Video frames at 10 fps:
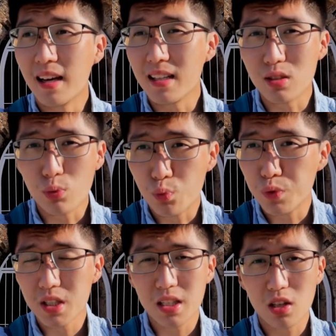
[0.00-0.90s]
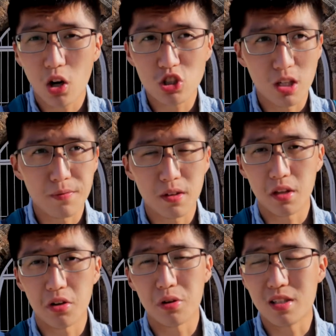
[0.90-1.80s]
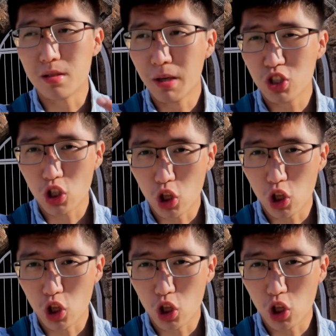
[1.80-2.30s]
It's a really large amphitheater. It's much